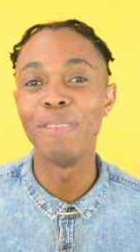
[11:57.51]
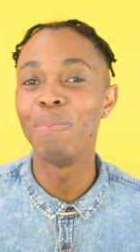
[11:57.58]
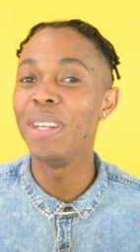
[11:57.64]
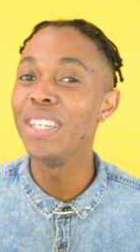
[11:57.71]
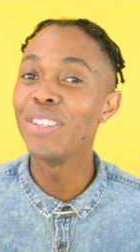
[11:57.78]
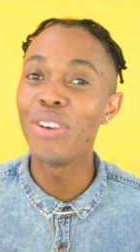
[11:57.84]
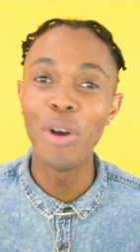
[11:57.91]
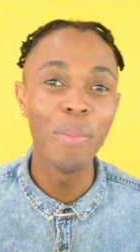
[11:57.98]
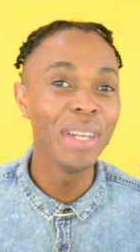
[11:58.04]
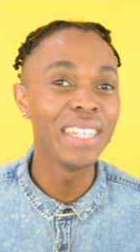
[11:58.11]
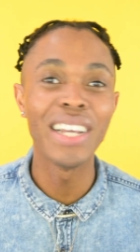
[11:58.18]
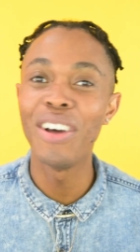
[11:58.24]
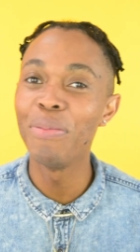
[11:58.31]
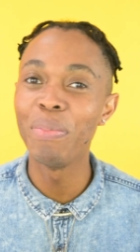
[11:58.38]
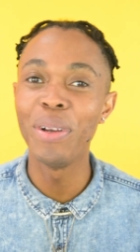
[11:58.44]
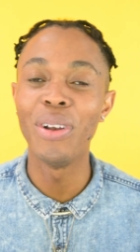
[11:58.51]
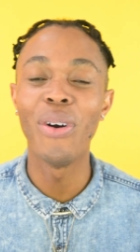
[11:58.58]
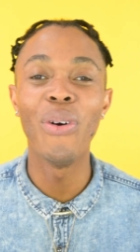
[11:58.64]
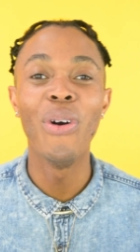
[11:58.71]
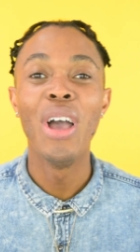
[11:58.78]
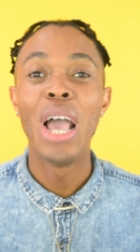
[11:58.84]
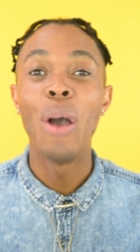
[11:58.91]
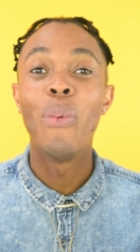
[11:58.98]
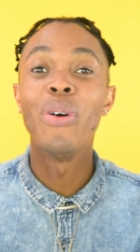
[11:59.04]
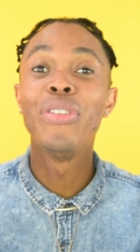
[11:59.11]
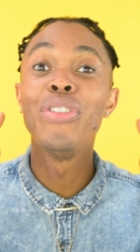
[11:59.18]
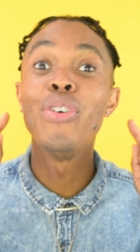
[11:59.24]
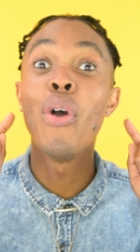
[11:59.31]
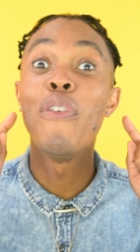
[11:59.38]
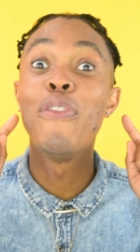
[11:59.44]
Please comment down below
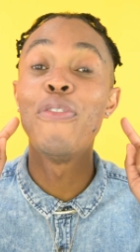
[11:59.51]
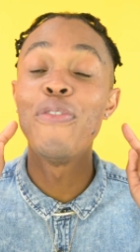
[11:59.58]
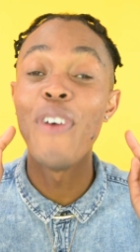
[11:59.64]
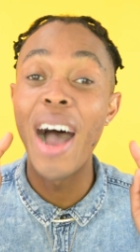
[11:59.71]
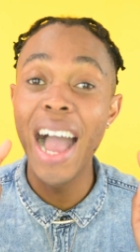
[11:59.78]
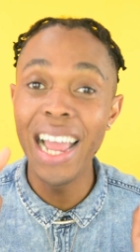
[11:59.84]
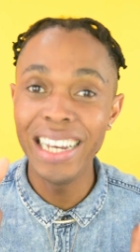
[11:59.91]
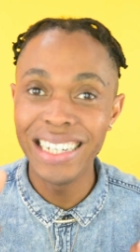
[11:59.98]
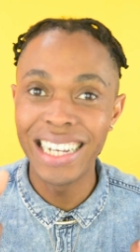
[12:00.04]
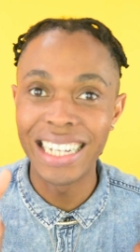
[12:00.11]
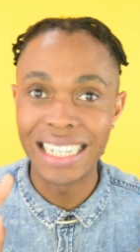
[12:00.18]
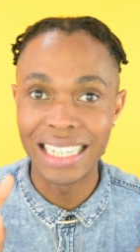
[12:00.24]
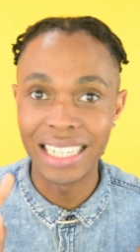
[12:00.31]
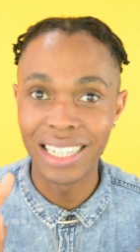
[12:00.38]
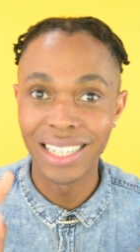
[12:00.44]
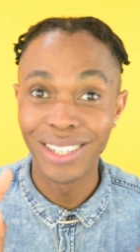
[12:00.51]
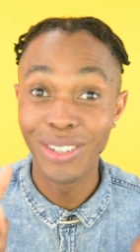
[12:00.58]
with your final,